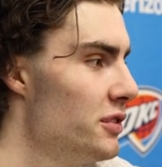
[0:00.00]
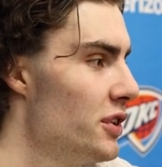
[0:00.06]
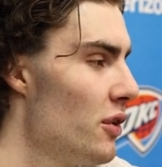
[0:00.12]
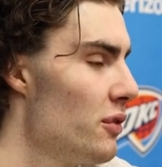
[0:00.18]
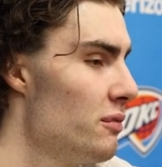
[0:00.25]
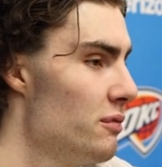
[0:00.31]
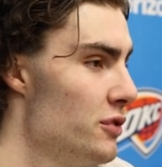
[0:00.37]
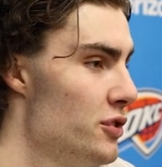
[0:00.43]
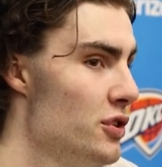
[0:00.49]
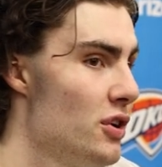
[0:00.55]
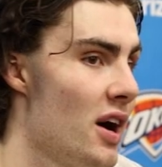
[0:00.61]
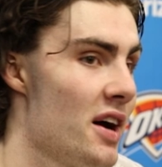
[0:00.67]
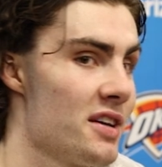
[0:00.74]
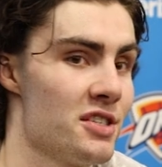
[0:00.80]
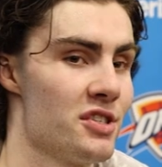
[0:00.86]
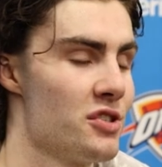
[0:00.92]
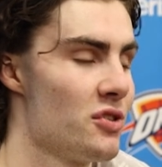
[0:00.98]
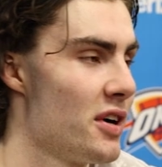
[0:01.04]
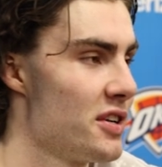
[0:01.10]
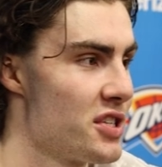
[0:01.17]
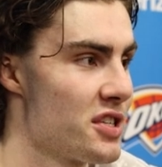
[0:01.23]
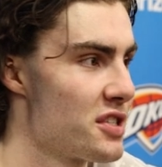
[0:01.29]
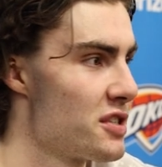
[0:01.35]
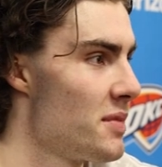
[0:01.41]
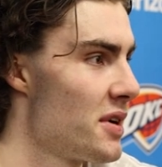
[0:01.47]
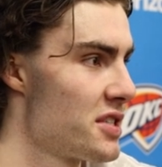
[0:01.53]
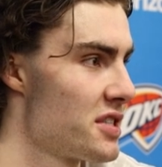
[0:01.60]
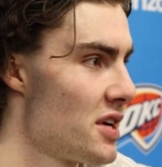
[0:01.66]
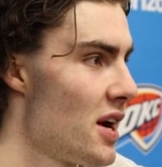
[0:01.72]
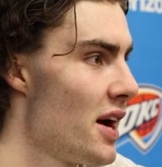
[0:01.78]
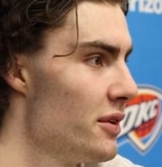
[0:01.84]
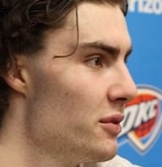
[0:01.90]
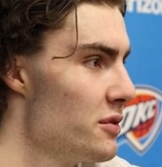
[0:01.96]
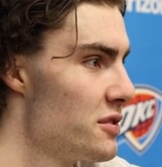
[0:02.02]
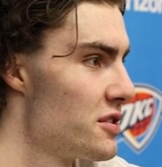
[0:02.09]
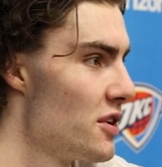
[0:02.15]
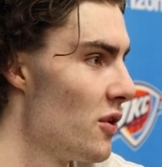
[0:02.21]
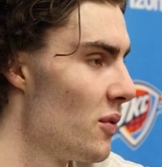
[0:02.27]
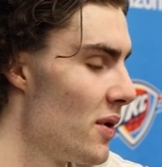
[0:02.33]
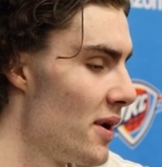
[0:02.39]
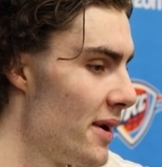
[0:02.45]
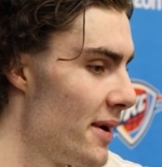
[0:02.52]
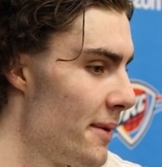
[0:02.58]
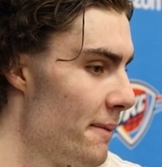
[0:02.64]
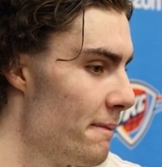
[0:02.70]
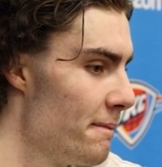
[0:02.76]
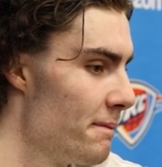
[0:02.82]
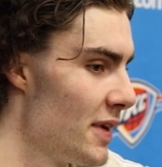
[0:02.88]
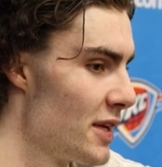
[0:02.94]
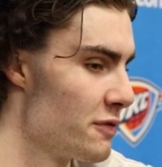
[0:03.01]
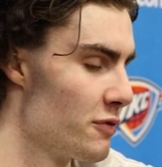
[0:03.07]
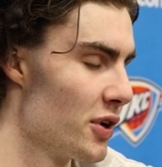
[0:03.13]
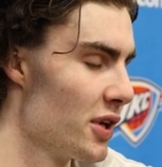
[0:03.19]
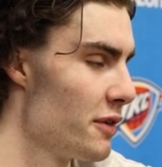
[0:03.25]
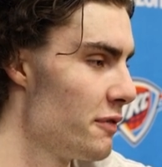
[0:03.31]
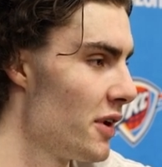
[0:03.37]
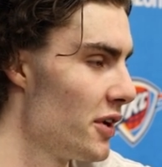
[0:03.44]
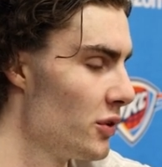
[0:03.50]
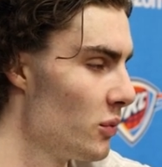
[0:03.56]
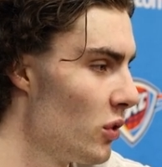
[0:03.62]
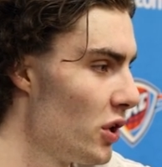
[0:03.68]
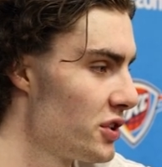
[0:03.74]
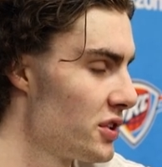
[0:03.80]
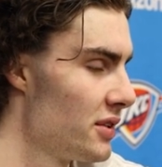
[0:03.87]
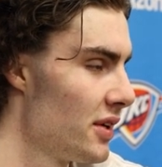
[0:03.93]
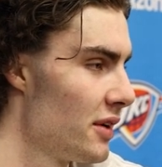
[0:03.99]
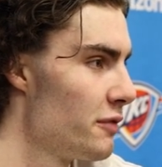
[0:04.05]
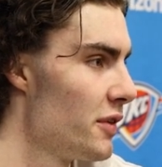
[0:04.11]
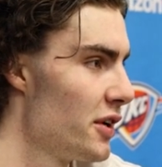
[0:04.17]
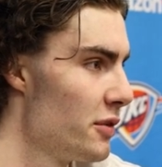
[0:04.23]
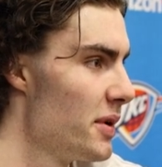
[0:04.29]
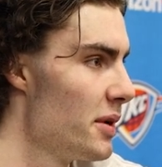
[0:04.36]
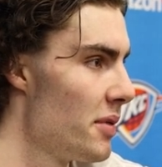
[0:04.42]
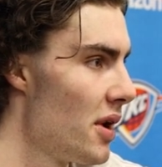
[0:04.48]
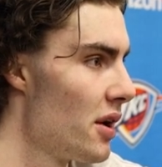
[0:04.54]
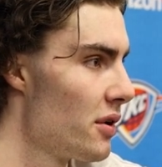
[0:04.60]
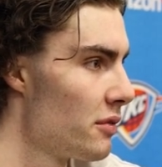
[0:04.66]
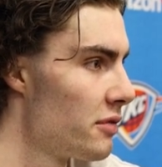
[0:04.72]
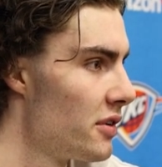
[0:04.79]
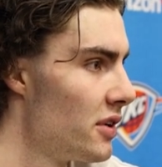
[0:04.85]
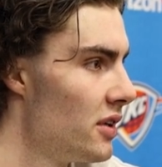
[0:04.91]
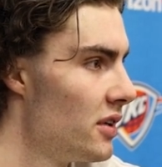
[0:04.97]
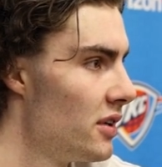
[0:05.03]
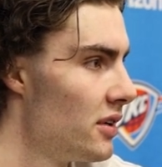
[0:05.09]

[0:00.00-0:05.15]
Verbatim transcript: You know, you guys enjoy it just as much as I do. So um, it's really fun to watch and, and fun to be a part of.